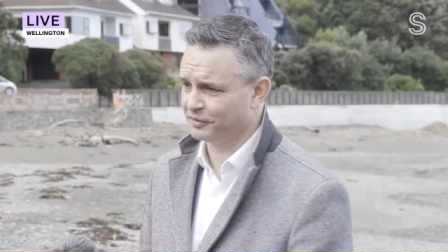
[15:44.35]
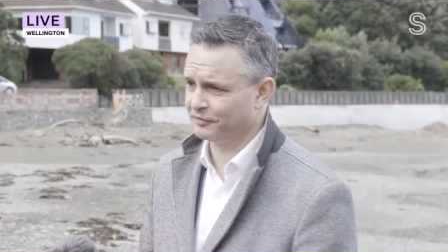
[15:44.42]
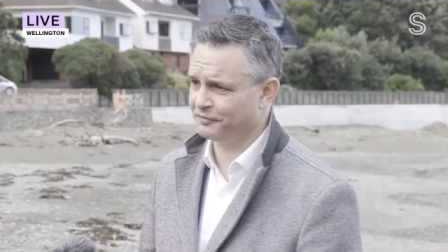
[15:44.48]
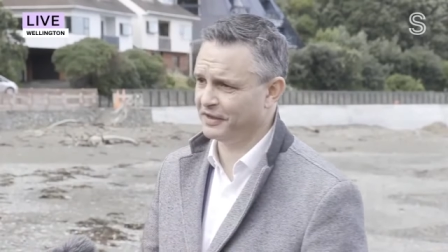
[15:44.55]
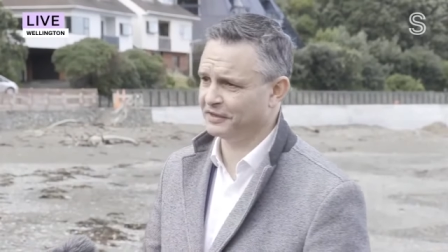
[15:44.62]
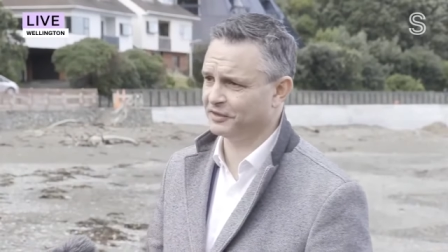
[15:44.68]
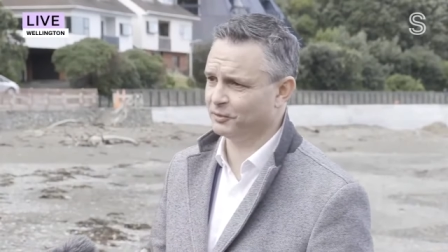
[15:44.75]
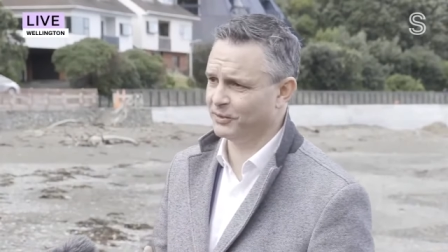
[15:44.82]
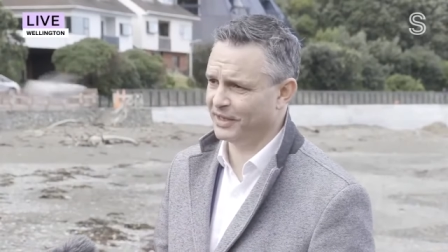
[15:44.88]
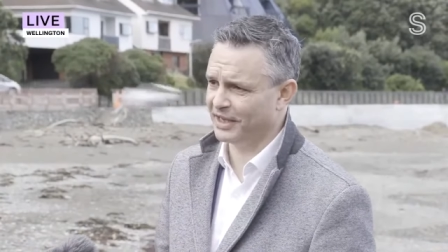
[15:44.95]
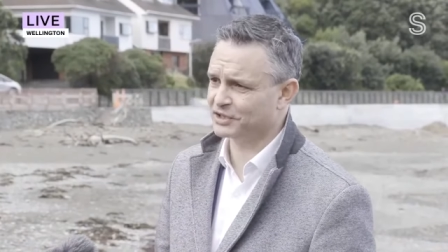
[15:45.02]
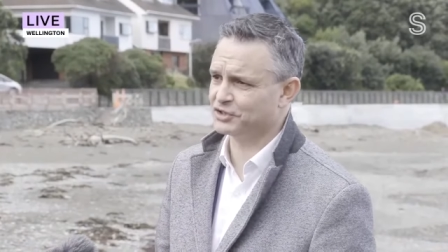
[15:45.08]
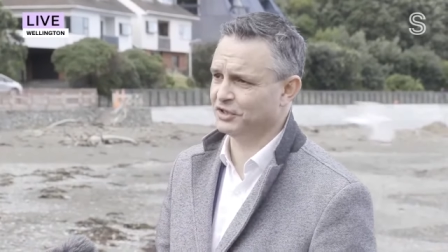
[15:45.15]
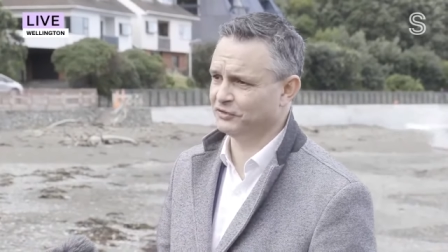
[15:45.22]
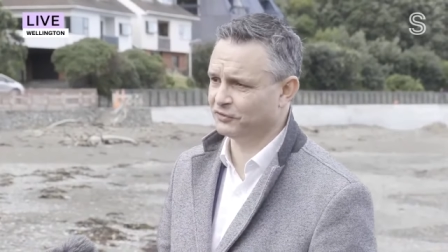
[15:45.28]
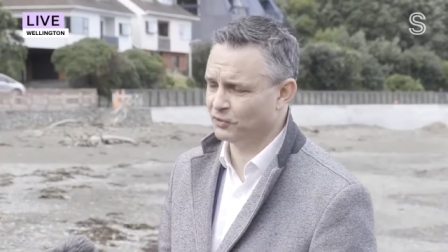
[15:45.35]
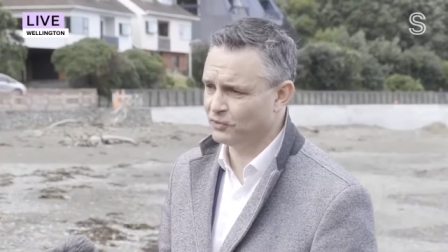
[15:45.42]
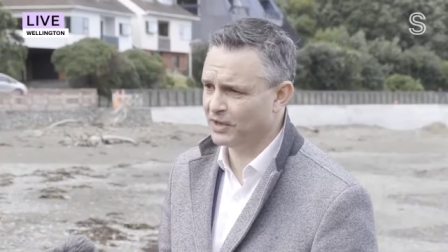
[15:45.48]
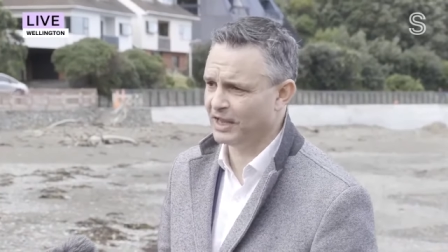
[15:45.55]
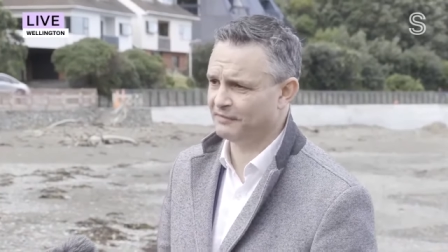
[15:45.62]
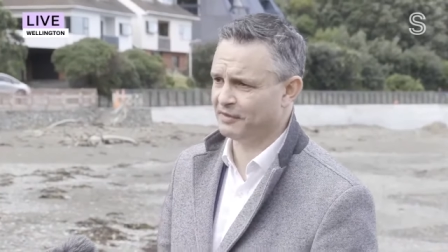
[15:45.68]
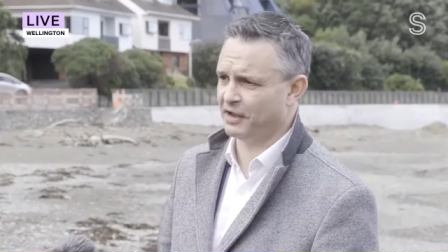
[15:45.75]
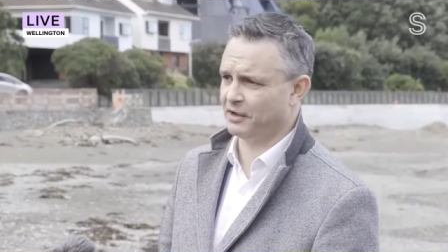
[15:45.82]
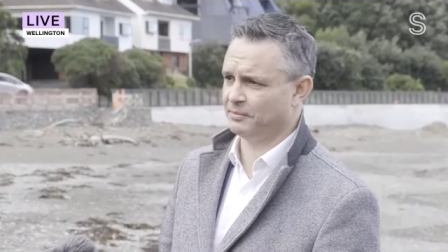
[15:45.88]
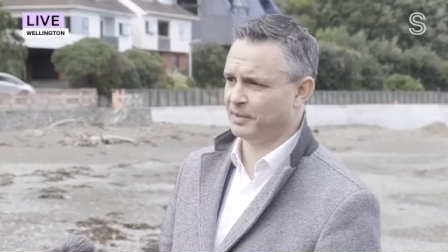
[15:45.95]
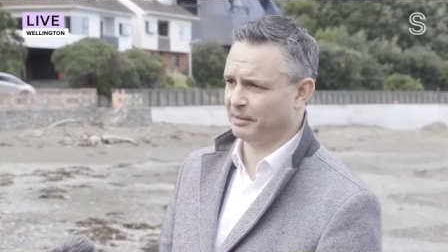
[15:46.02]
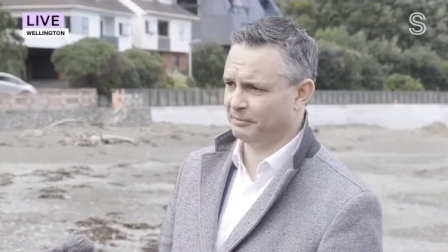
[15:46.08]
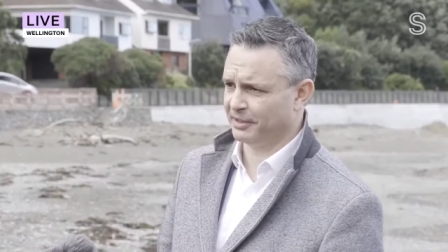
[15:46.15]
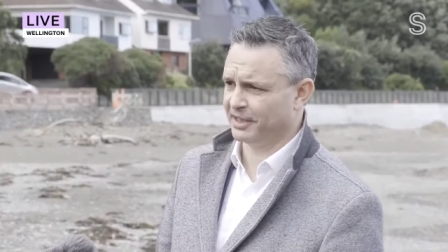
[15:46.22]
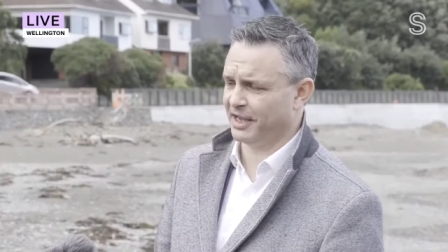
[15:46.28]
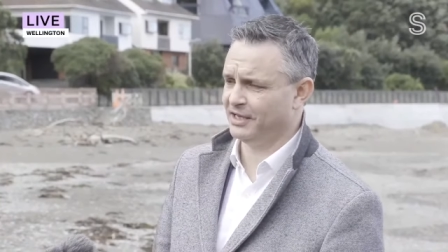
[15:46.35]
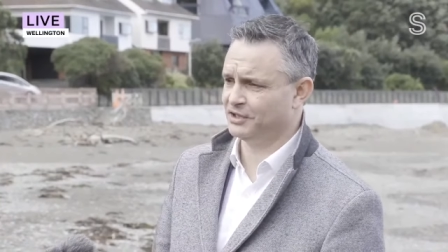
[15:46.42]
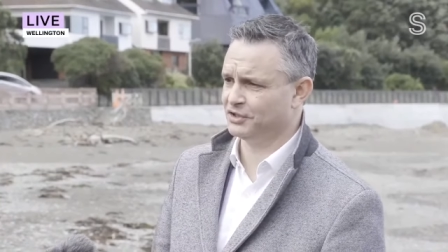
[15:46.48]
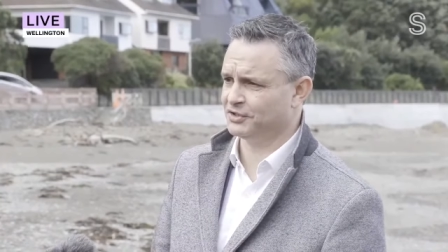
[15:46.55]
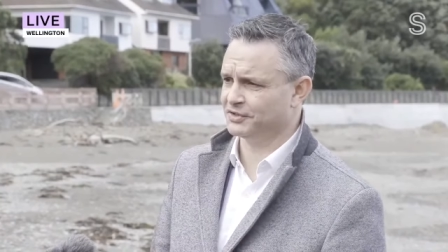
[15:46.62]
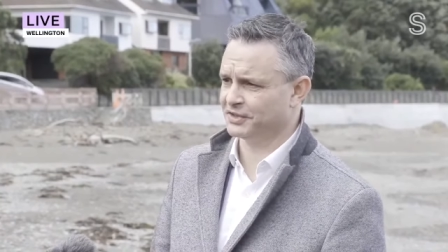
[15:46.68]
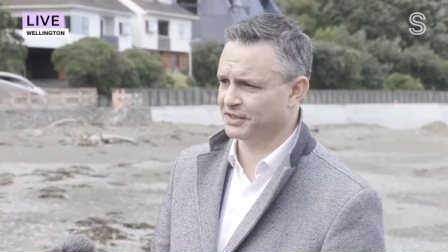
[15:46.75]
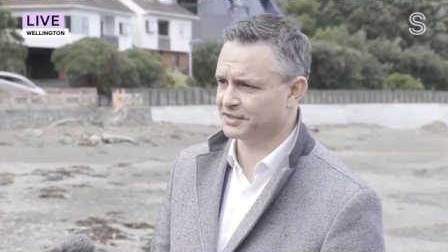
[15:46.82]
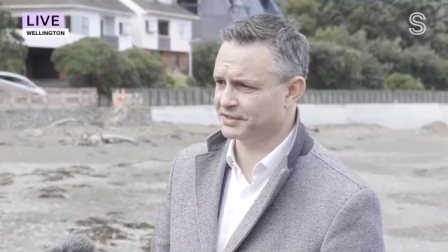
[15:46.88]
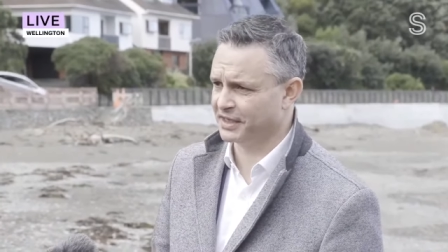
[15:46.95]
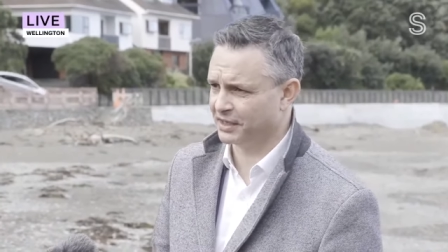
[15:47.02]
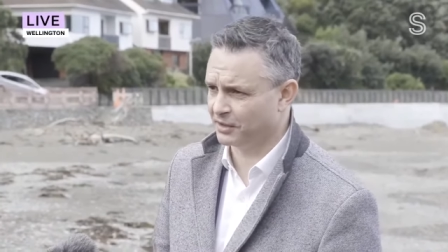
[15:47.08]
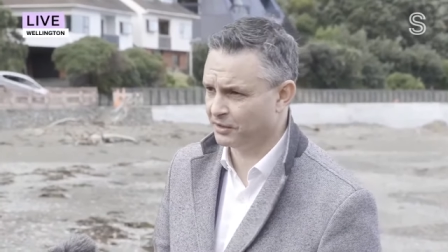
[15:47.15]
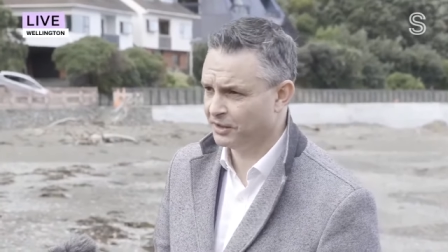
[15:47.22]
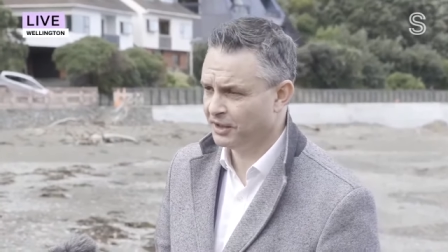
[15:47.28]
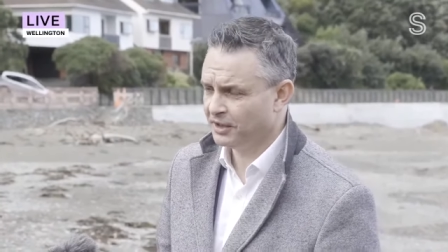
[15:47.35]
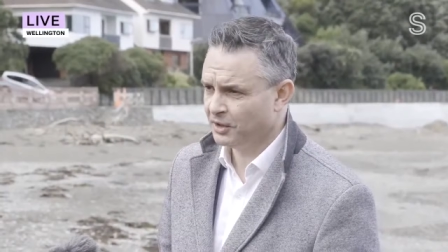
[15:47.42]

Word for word: the fact that we actually do have our public agencies now